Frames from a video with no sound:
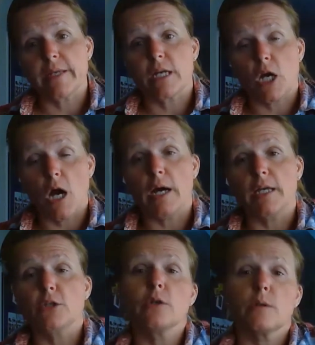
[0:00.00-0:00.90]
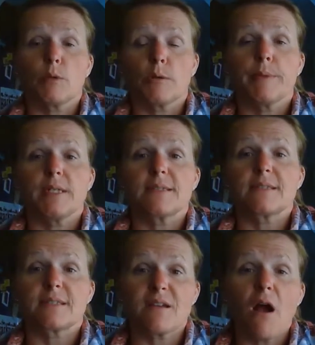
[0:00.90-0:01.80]
a cut and you get a permanent
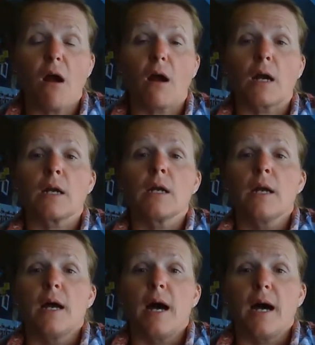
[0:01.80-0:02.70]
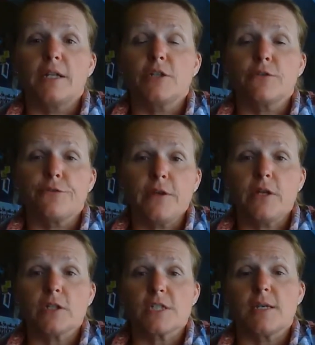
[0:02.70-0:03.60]
scar on your
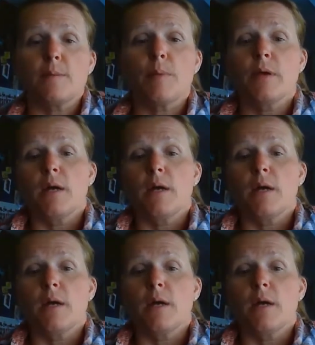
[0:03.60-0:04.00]
fingertip.